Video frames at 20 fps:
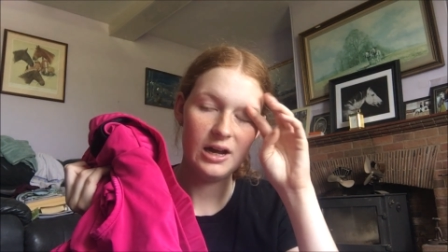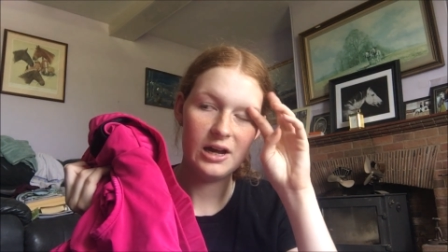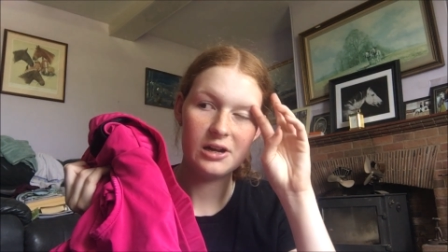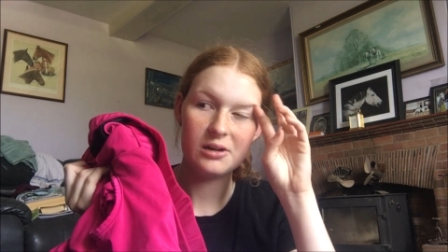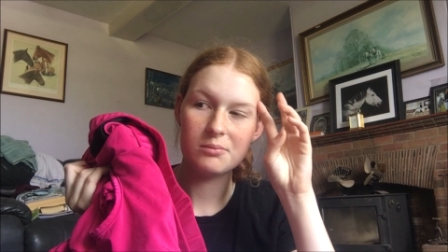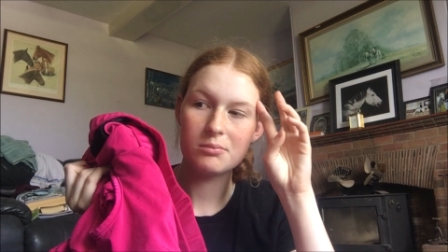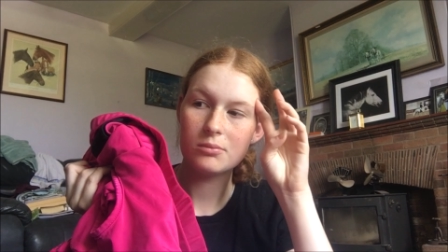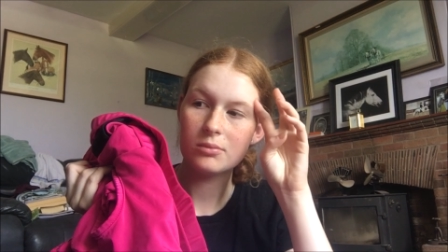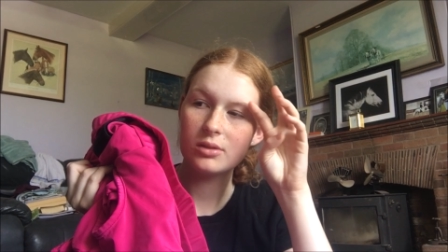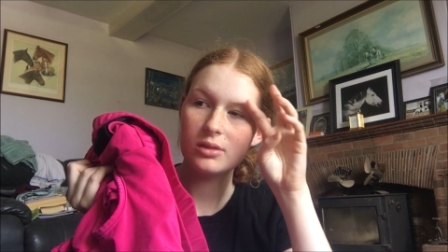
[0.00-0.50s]

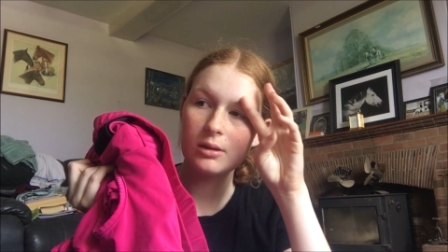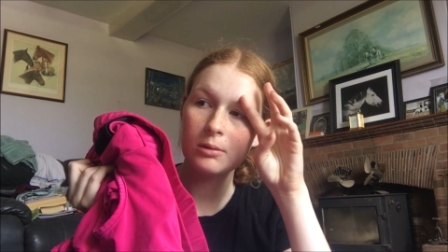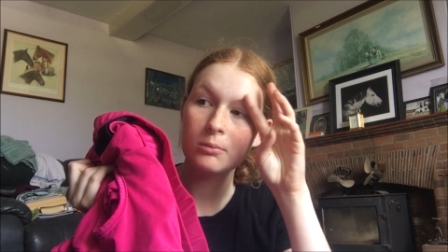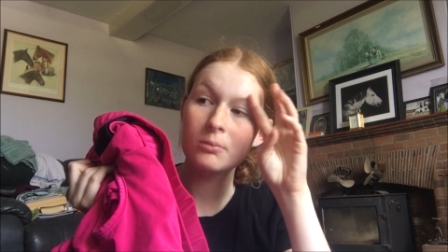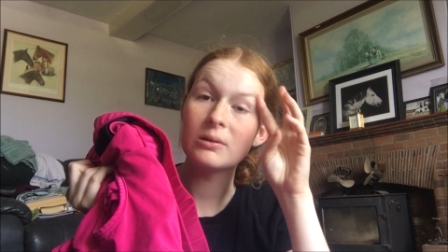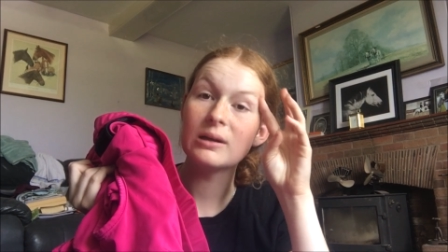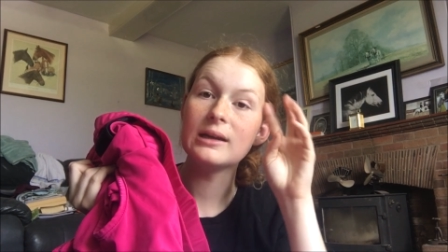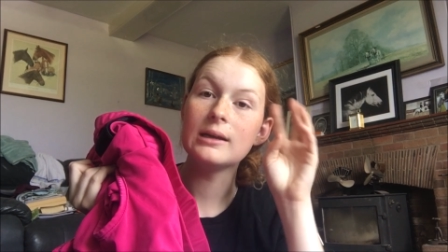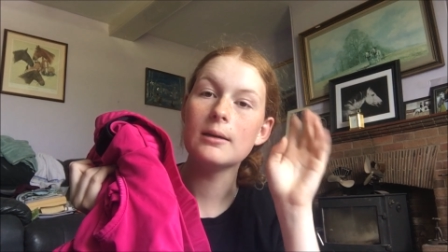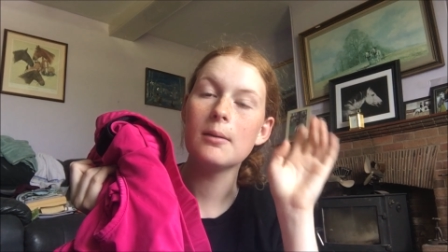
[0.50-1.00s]
um,
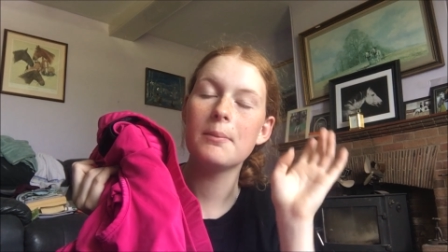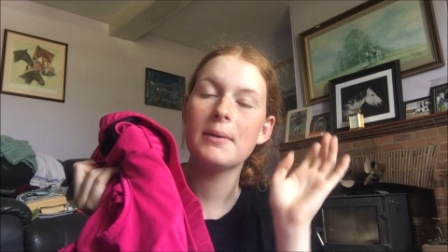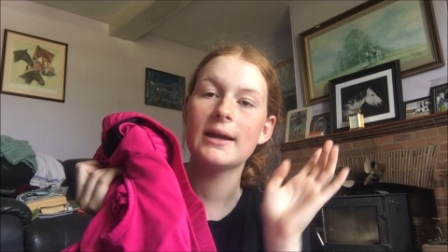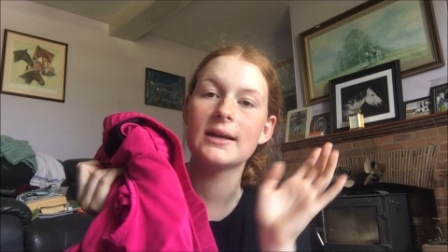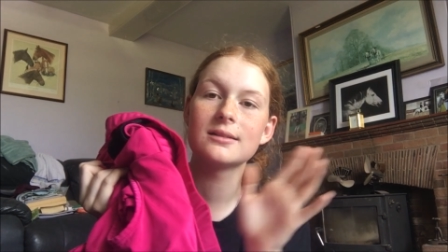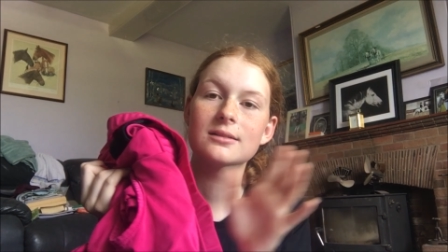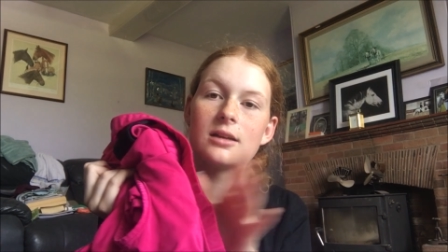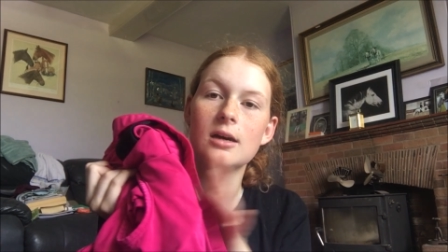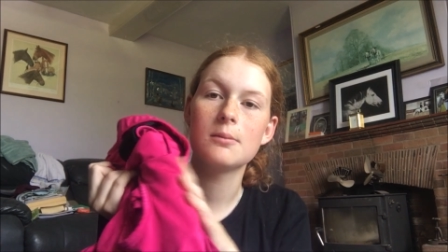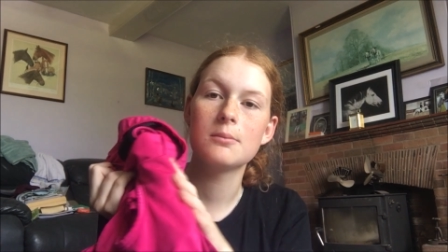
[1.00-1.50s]
that we
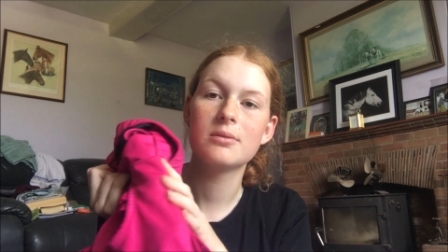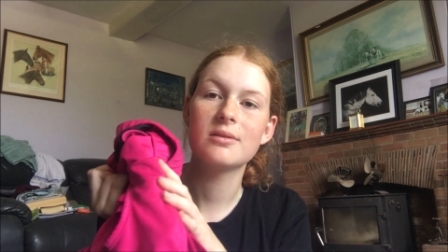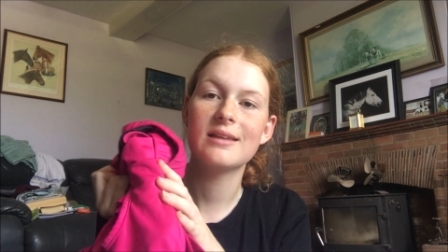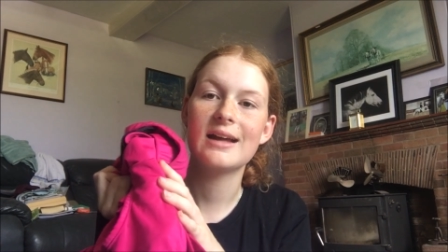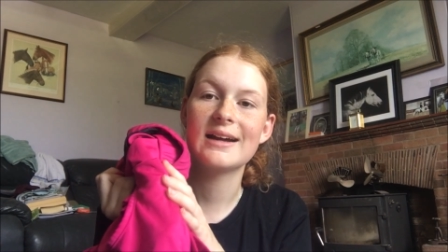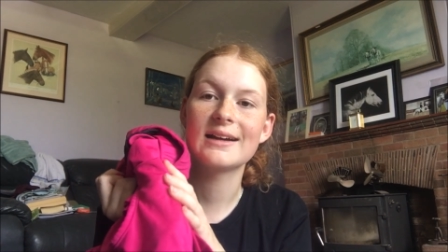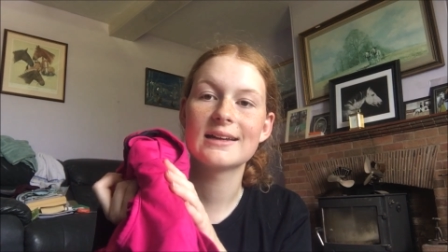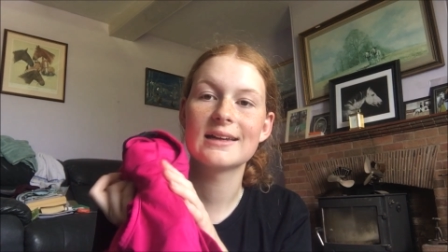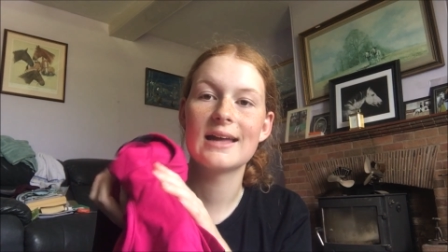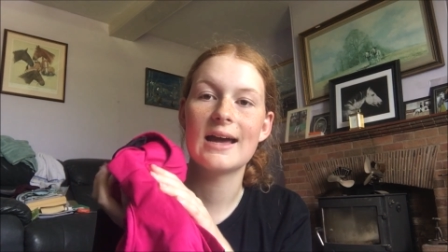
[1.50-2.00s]
picked up
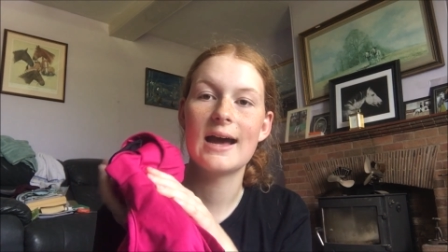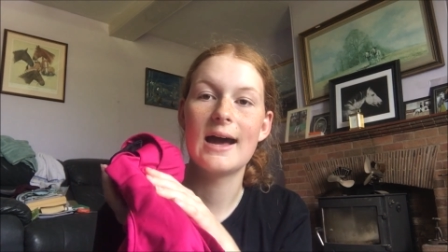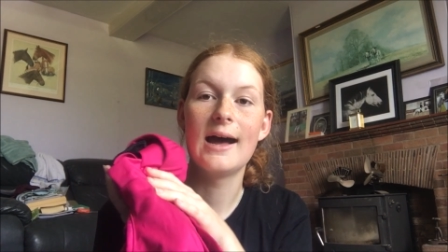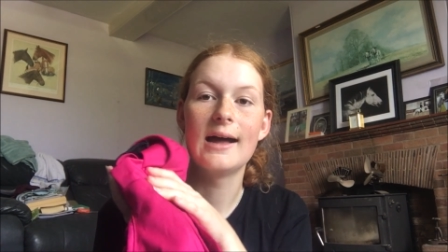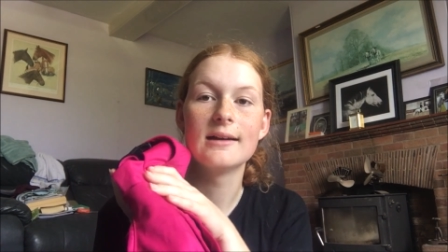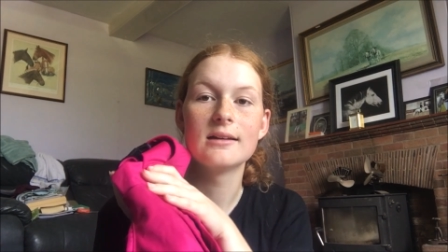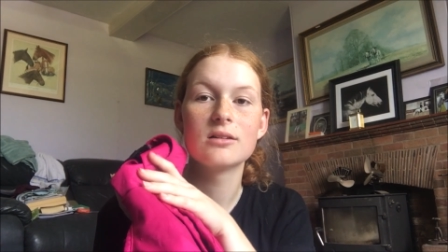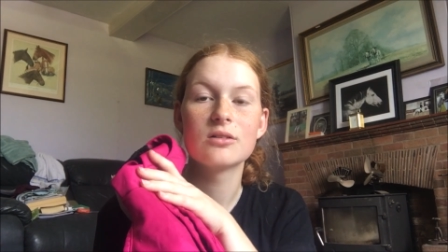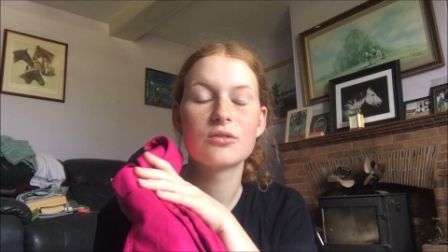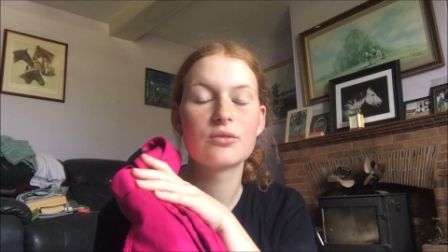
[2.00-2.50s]

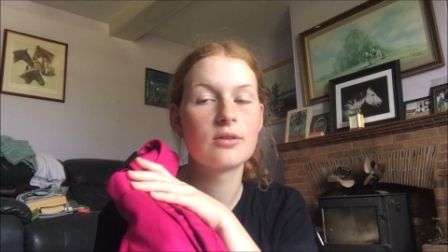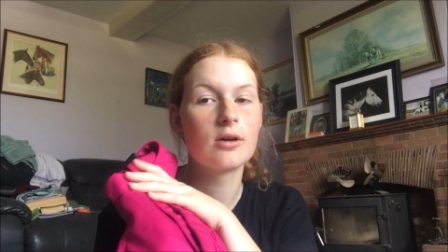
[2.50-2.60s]
secondhand